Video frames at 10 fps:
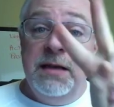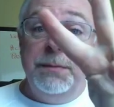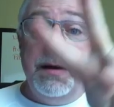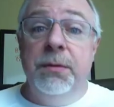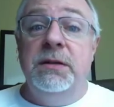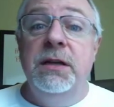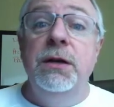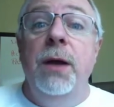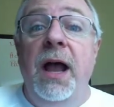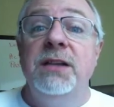Tip number
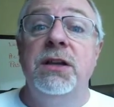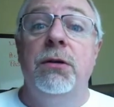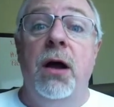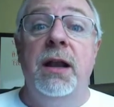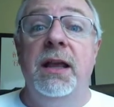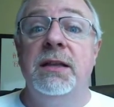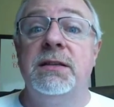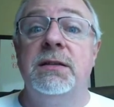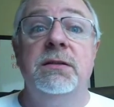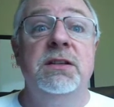2, ask your
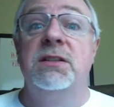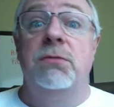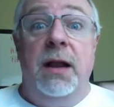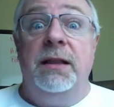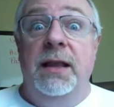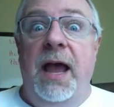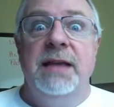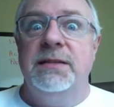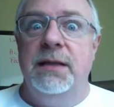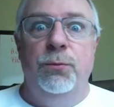audience. Just directly
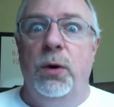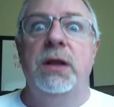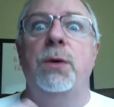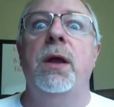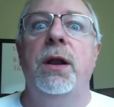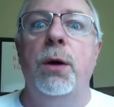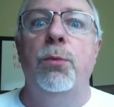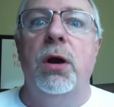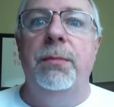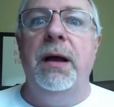ask them, what do you want to know
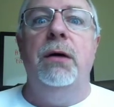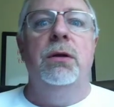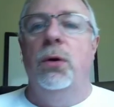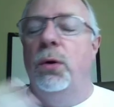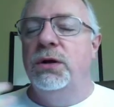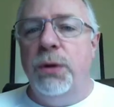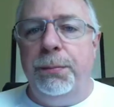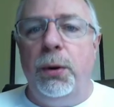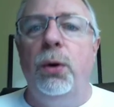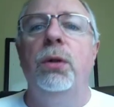more about? Or do
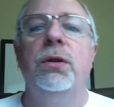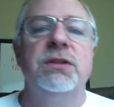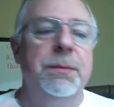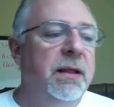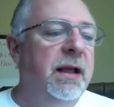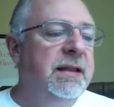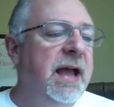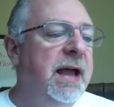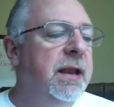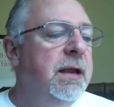a poll or something like
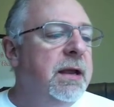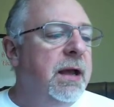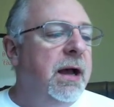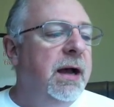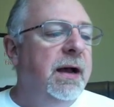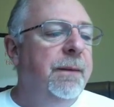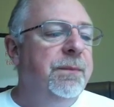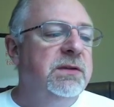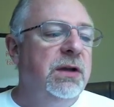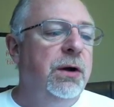that.
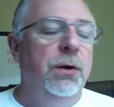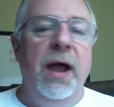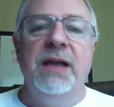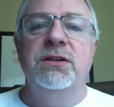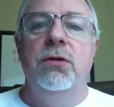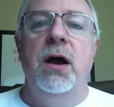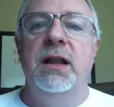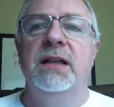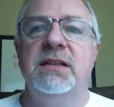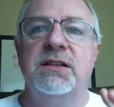So ask your
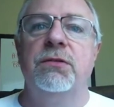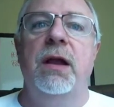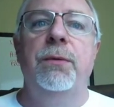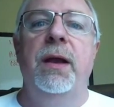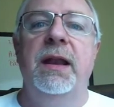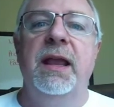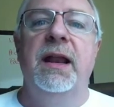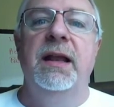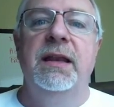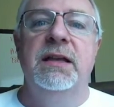audience is a great way to
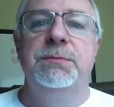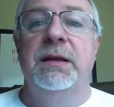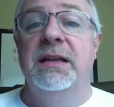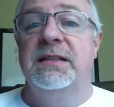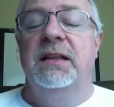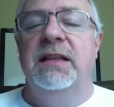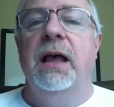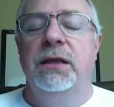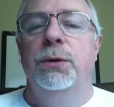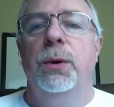get ideas, because they'll
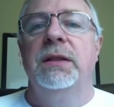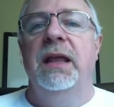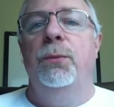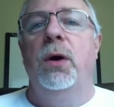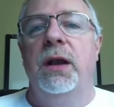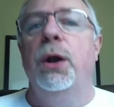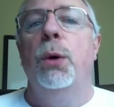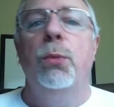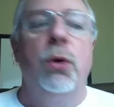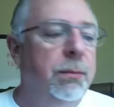tell you what they want to
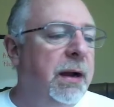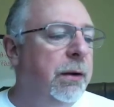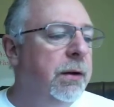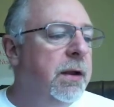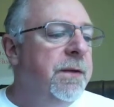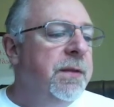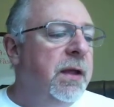know more about.